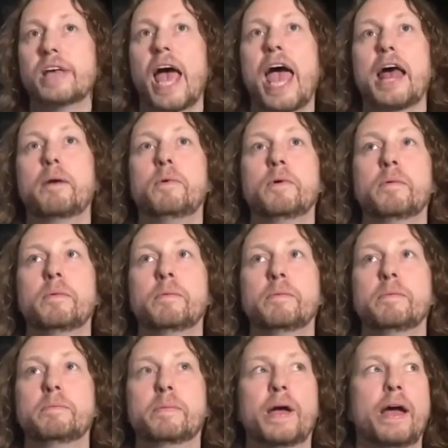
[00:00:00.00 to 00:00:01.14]
I
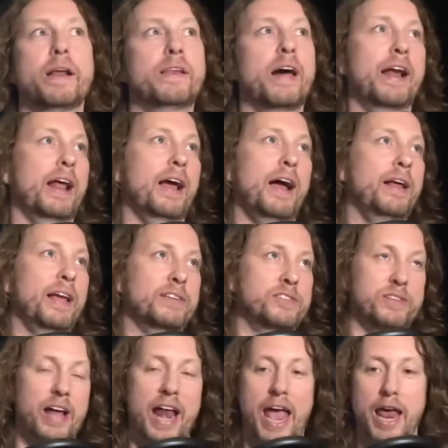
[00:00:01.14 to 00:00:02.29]
guess it's
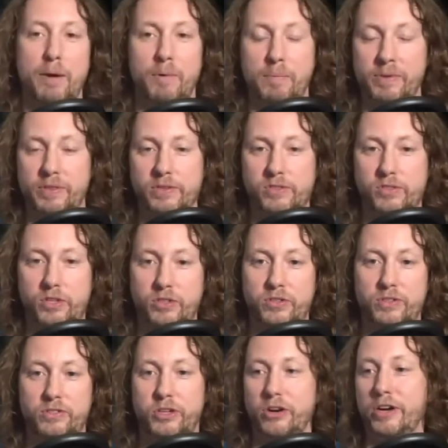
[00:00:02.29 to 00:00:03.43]
not animal, but there's
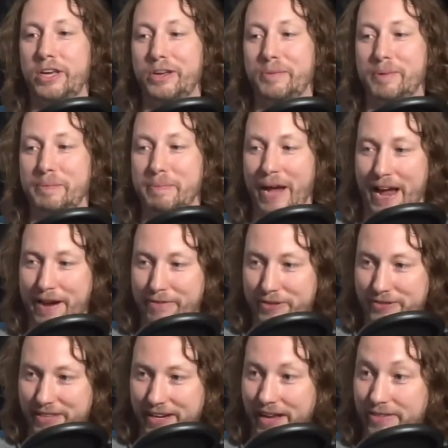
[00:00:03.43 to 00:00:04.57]
dirty human
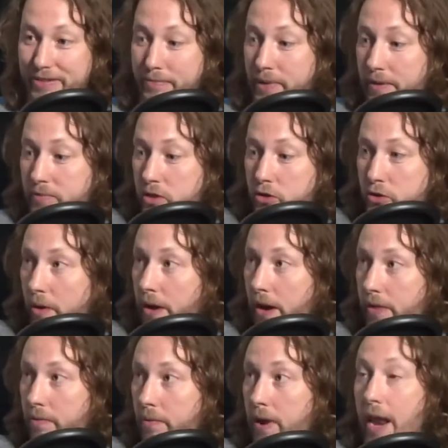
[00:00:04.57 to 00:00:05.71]
behaviors that I sometimes enjoy
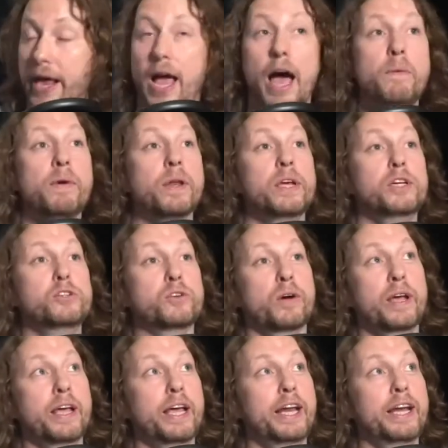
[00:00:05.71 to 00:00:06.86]
on the road. Like I really
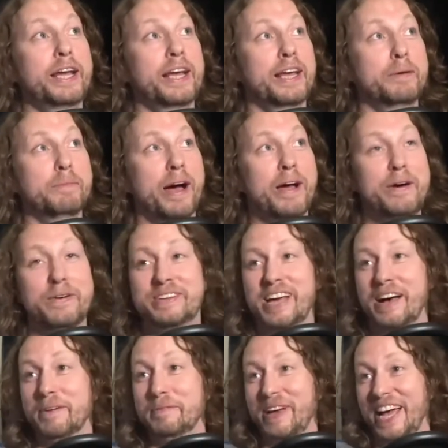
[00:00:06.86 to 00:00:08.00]
enjoy eating in my
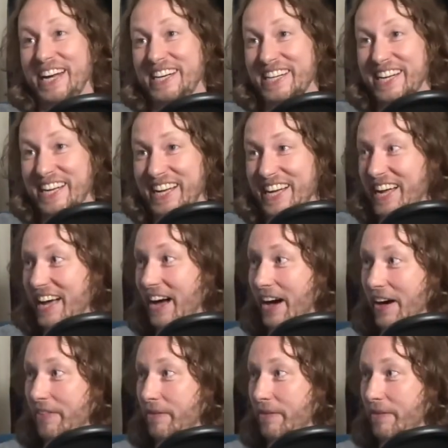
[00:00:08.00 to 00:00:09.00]
hotel bed on the